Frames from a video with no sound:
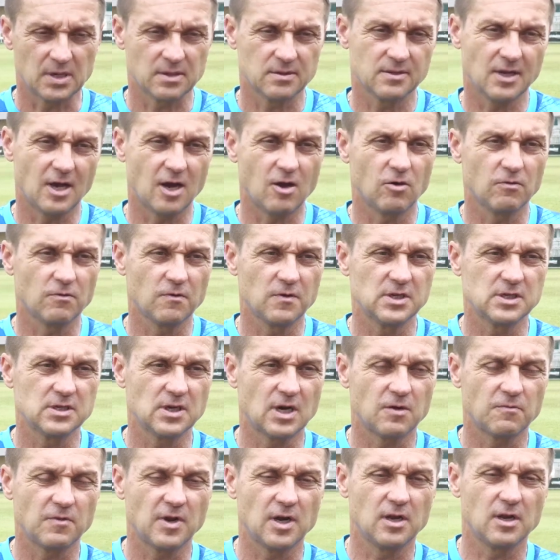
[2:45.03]
Now we
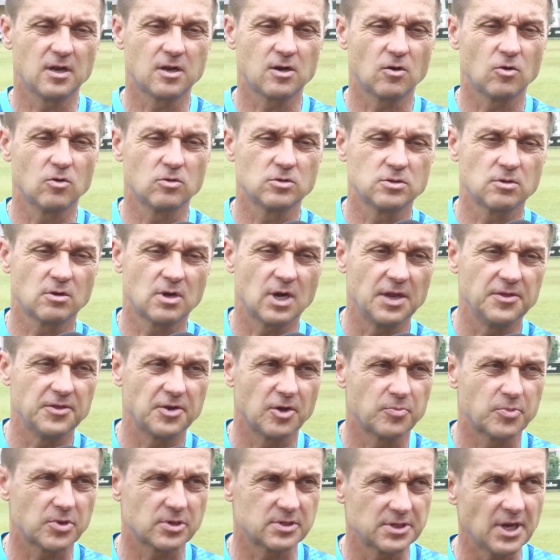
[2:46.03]
are very close to
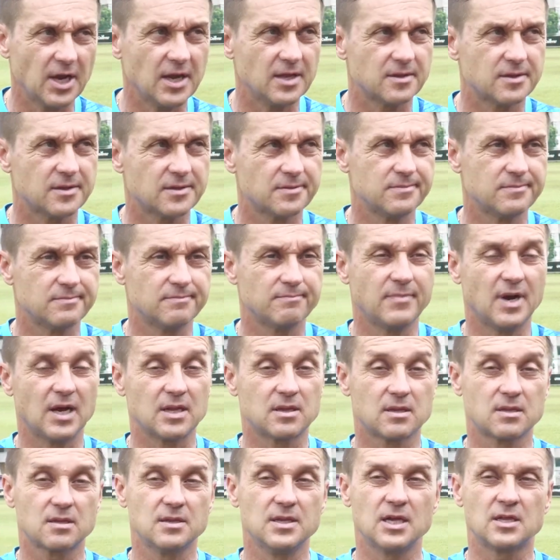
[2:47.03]
100%,
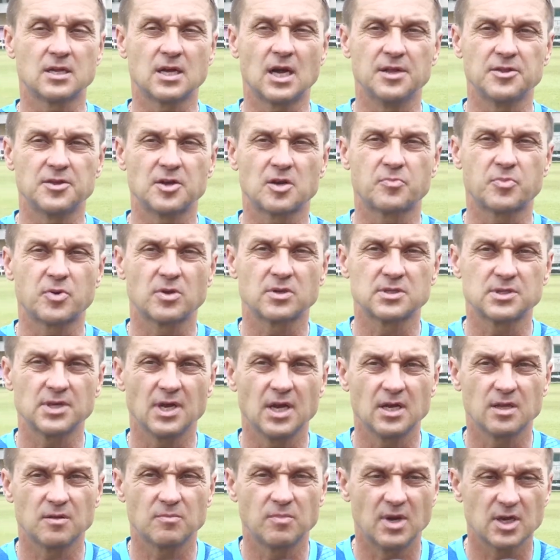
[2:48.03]
but that
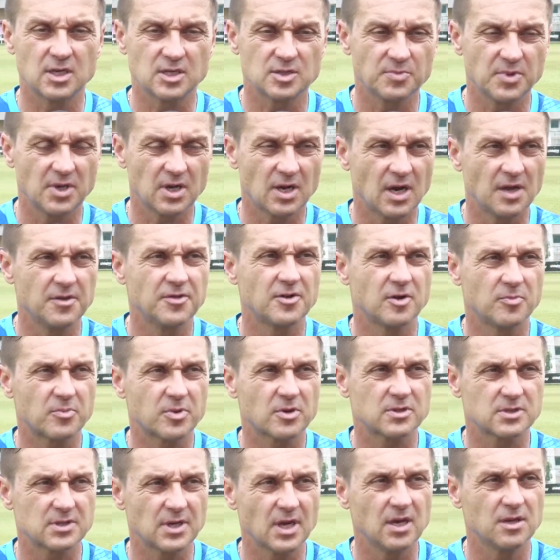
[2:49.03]
100% must be
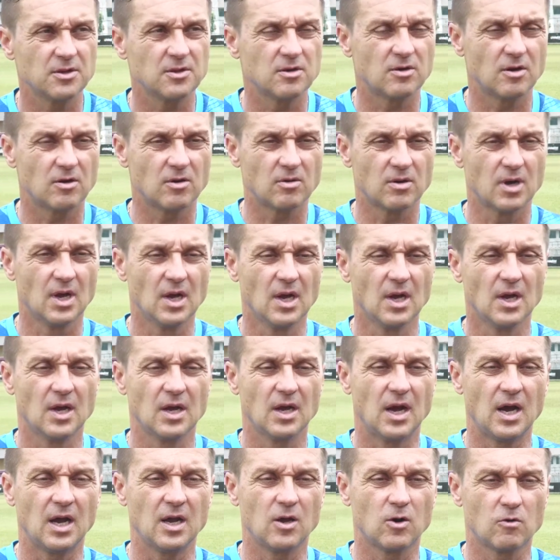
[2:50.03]
100%. You know,
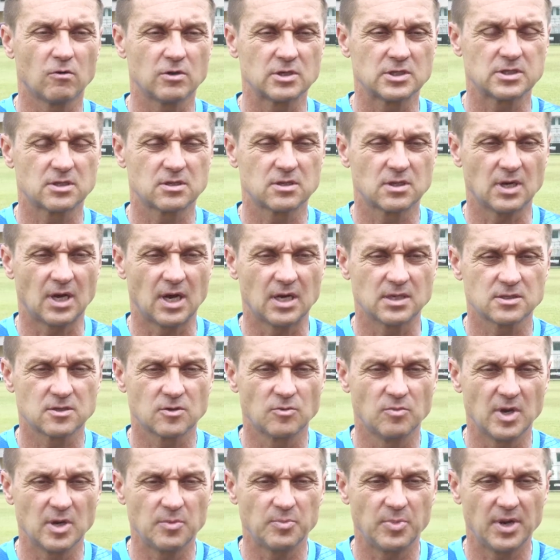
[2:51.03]
I always
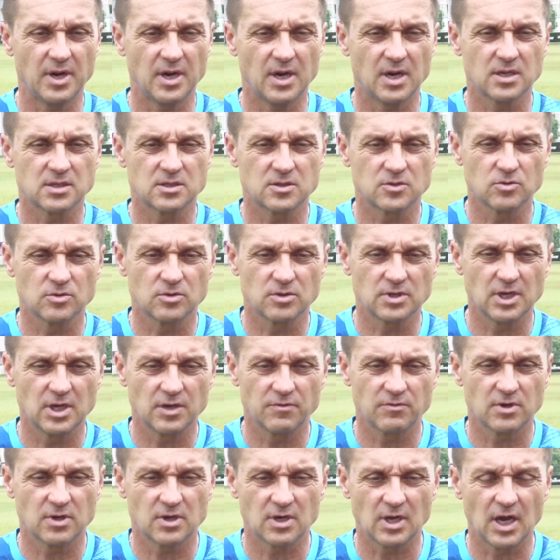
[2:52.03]
ask my players to
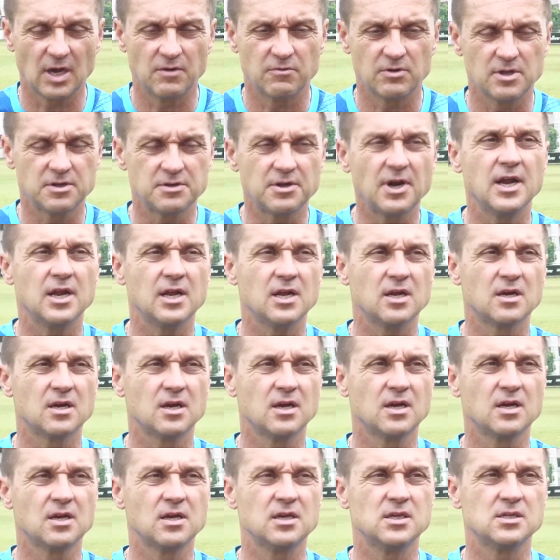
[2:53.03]
give every training.
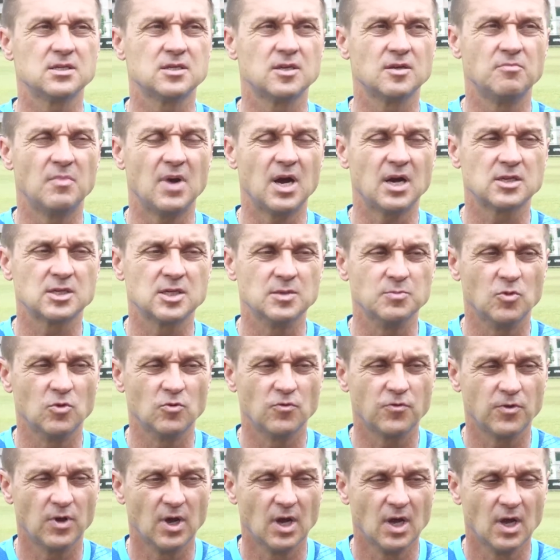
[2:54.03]
He's the maximum